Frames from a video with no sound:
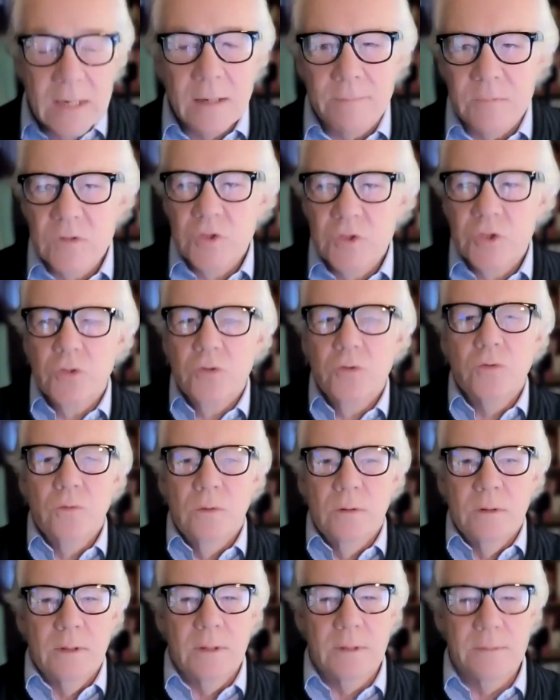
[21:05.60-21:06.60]
Yeah,
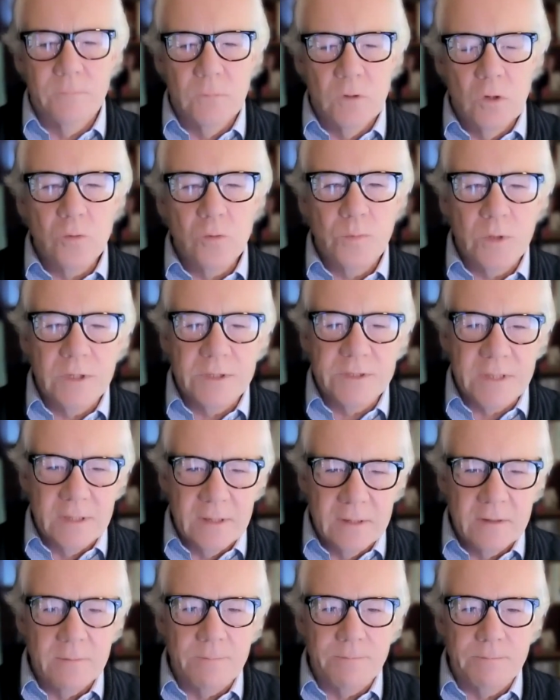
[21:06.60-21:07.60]
so Notebook is
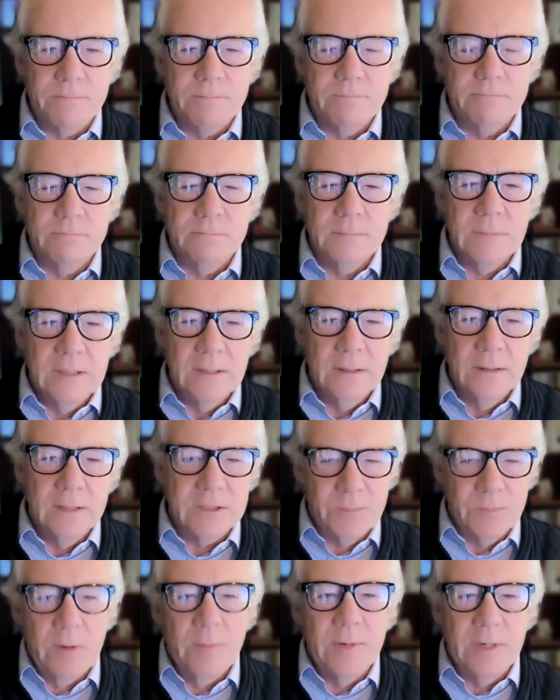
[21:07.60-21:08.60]
another
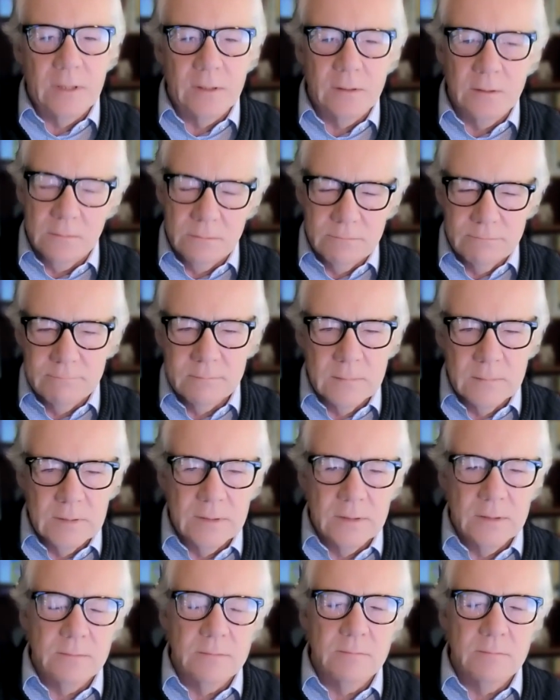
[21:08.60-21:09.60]
experimental,
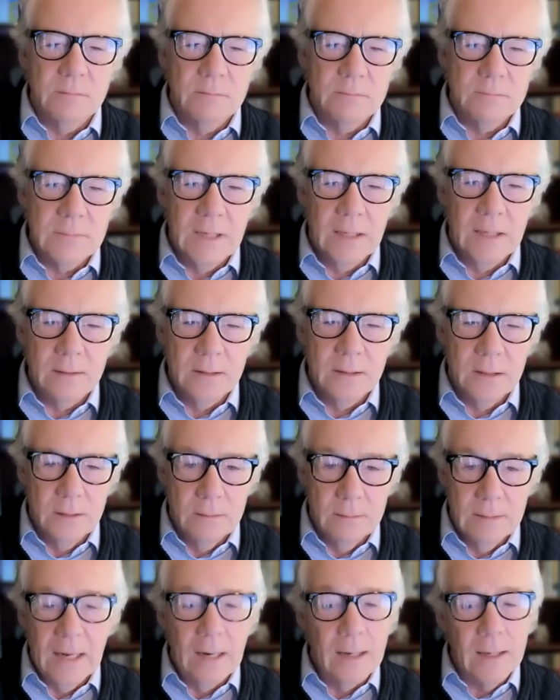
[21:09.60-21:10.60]

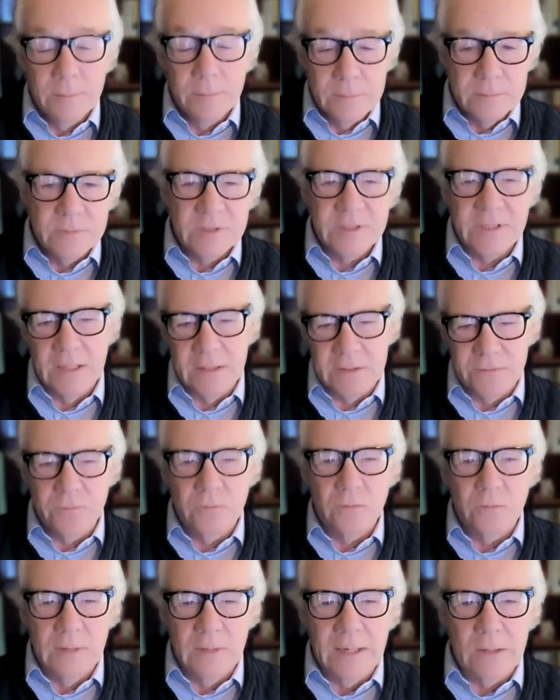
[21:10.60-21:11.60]
LM stands
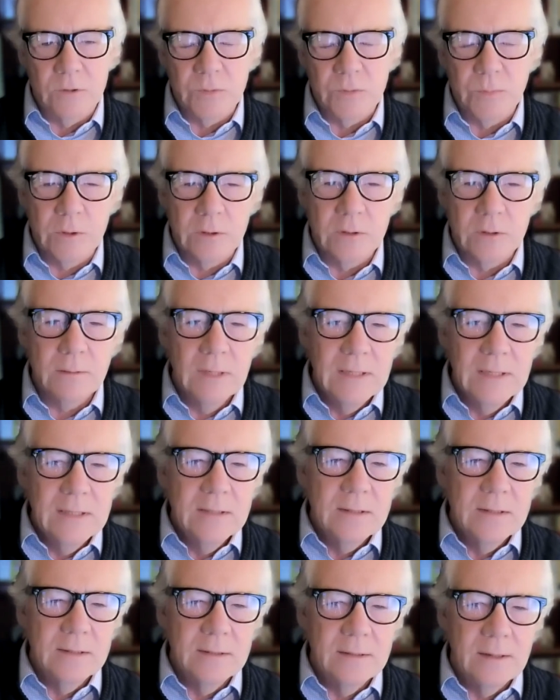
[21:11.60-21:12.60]
for language model,
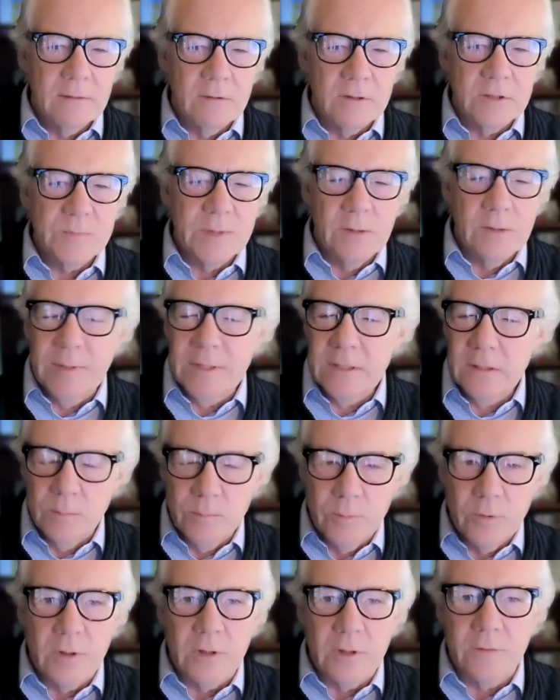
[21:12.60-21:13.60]
another experimental
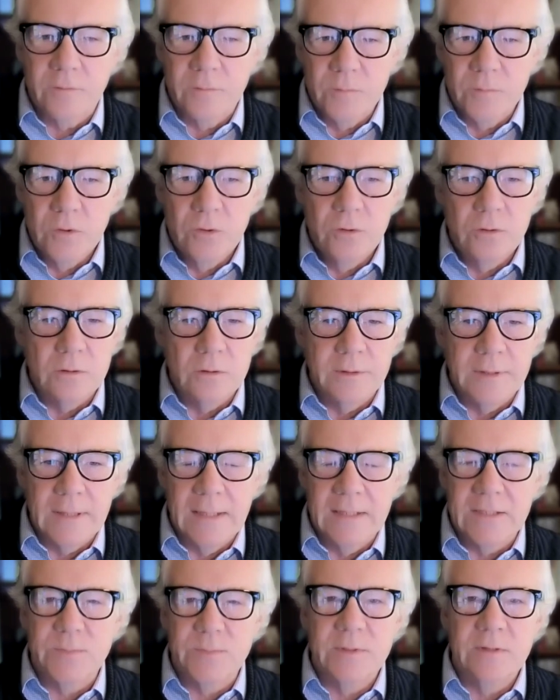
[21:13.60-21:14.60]
product from Google that
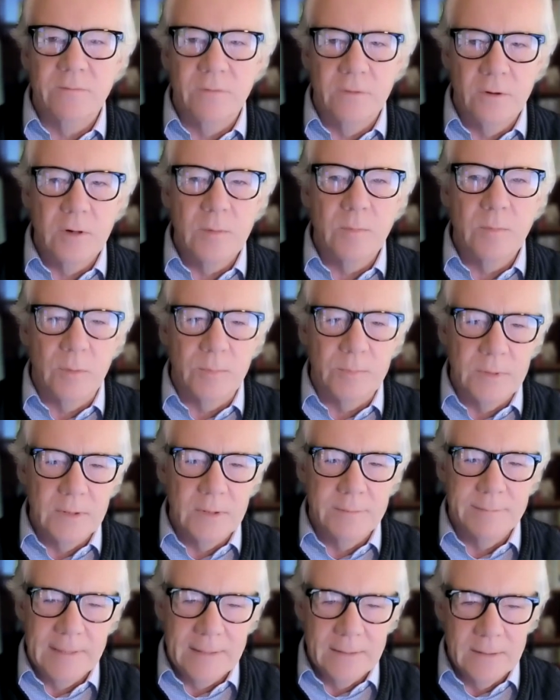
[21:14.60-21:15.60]
has been very
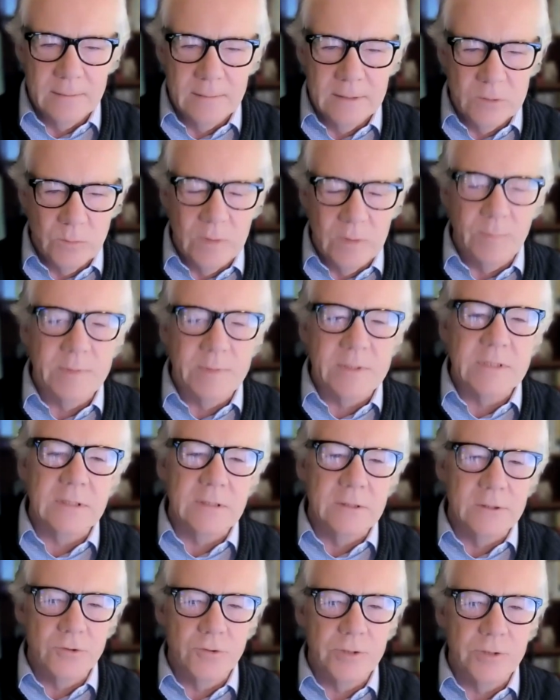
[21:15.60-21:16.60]
popular. And there's one
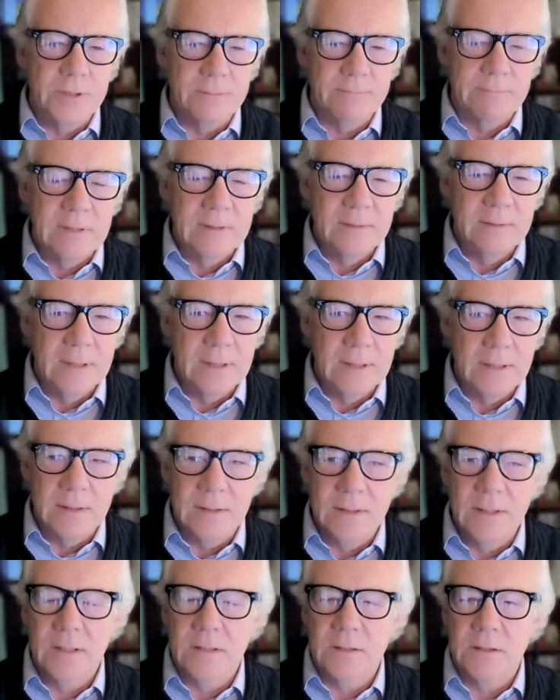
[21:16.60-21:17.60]
particular trait that
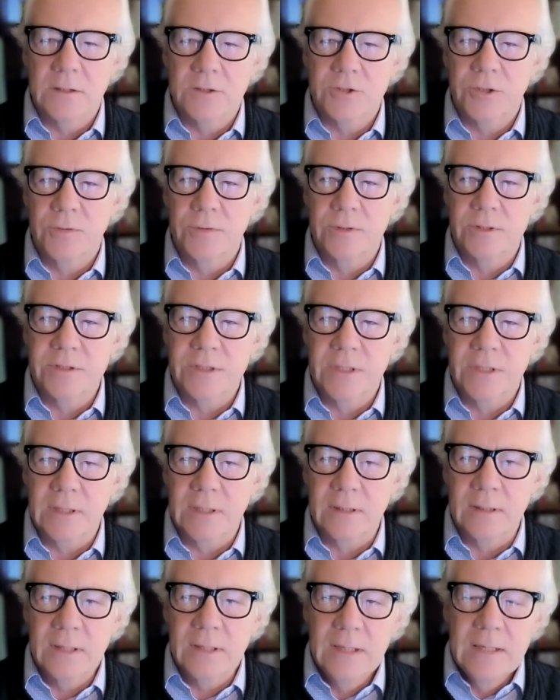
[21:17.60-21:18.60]
I'll show in a
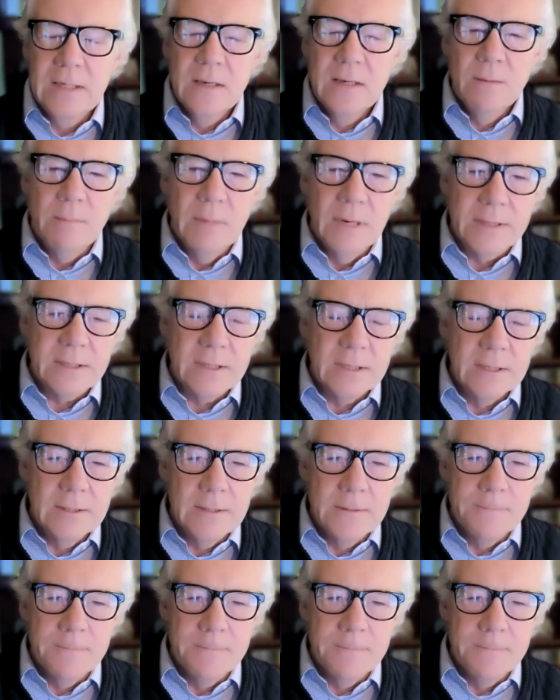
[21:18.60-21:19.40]
second. But